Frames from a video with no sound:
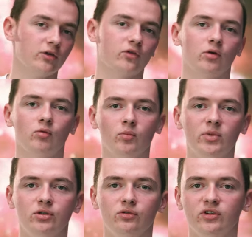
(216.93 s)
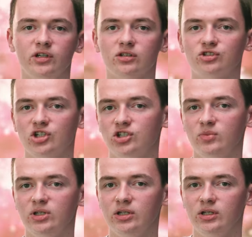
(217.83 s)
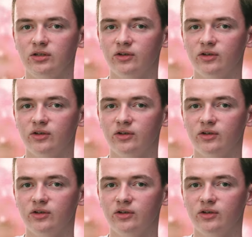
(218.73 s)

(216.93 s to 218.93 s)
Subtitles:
So I will be using ChatGPT in